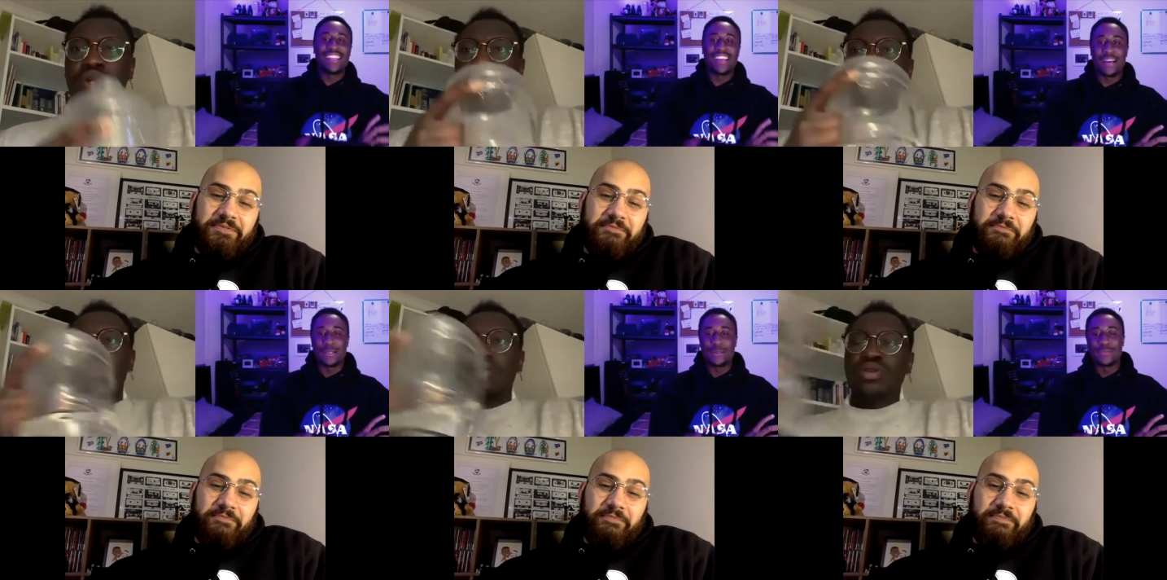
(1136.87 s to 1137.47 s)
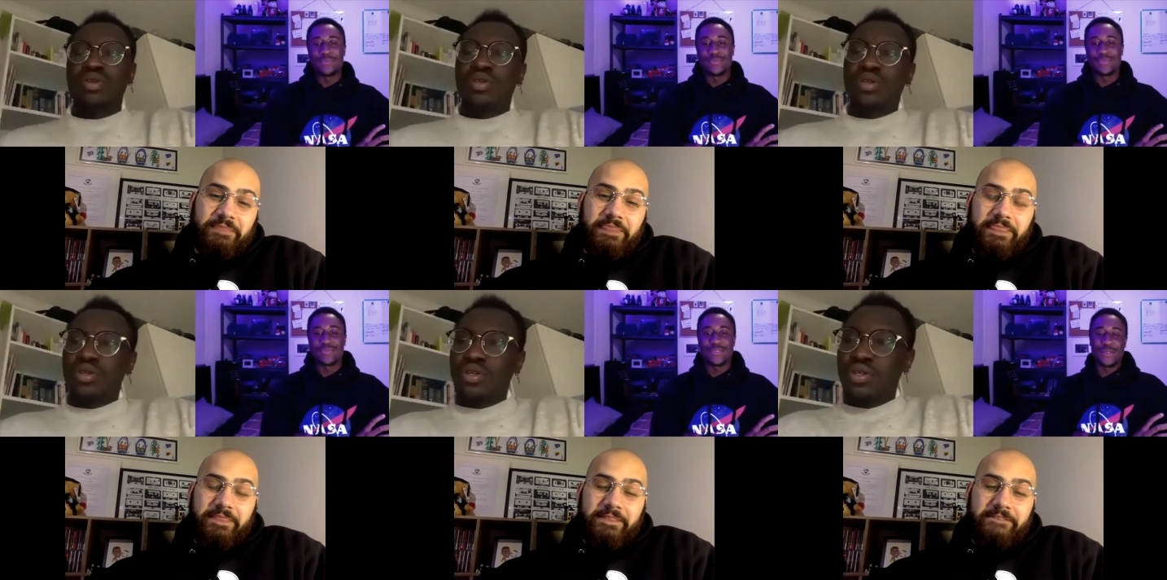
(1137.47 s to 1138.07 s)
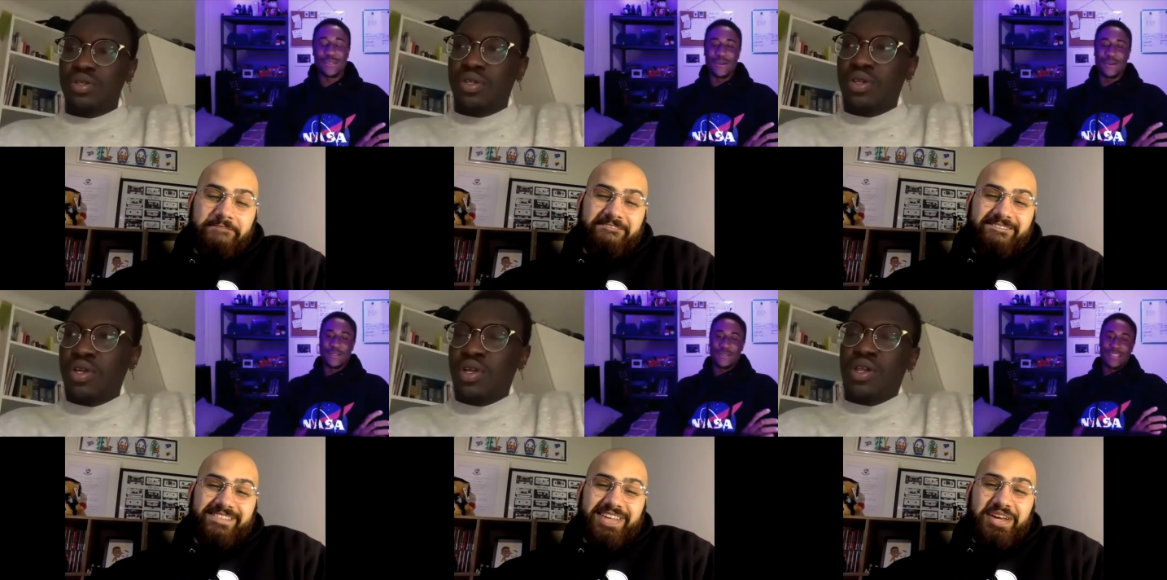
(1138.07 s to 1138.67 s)
Speaker 1: um what do you
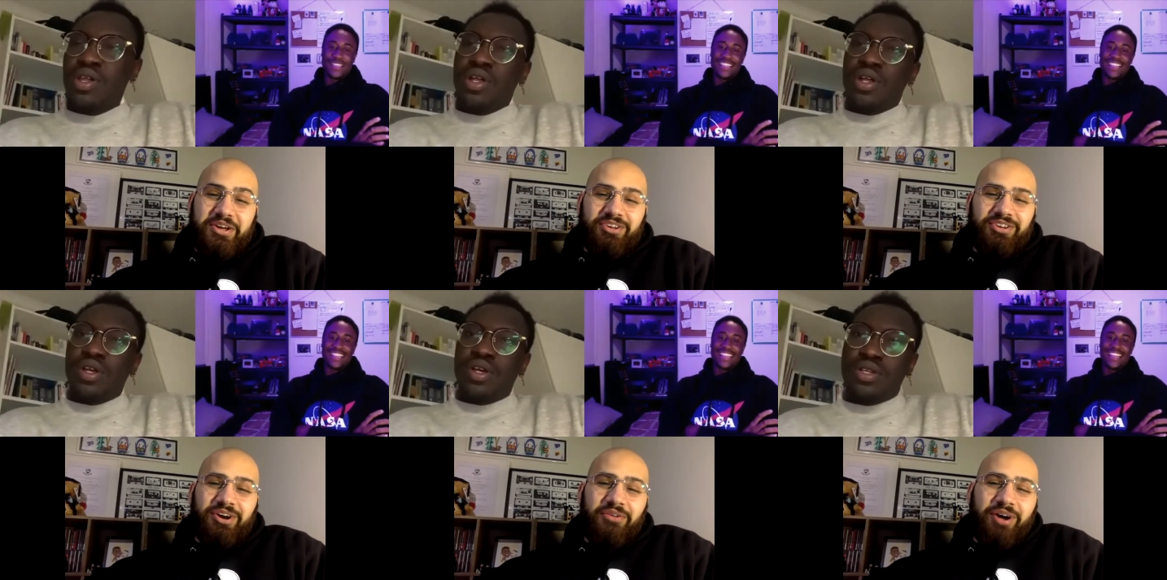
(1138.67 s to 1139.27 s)
call it? No